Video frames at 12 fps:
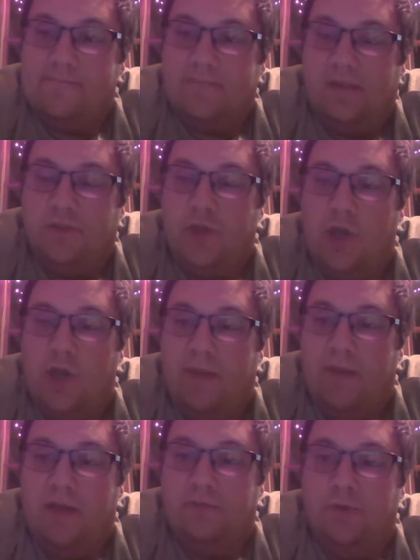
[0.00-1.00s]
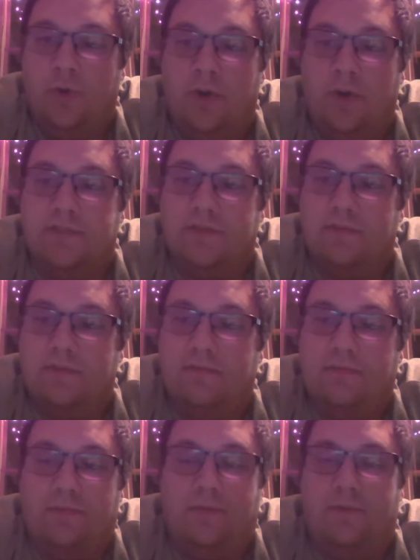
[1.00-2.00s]
You talk about noise.
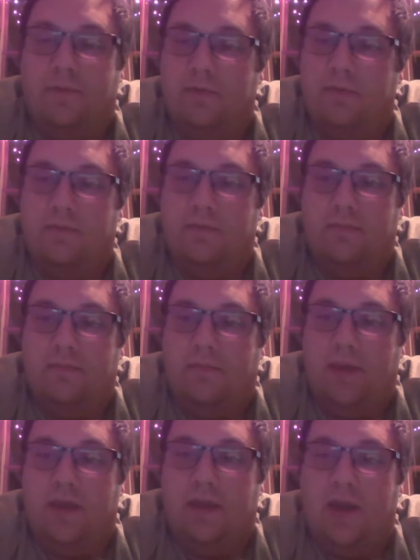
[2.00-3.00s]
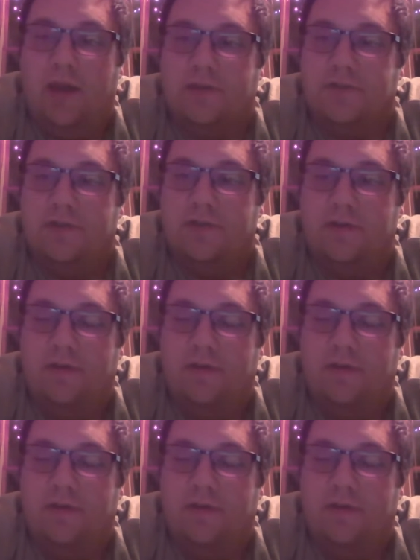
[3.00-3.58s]
Whew, my gosh,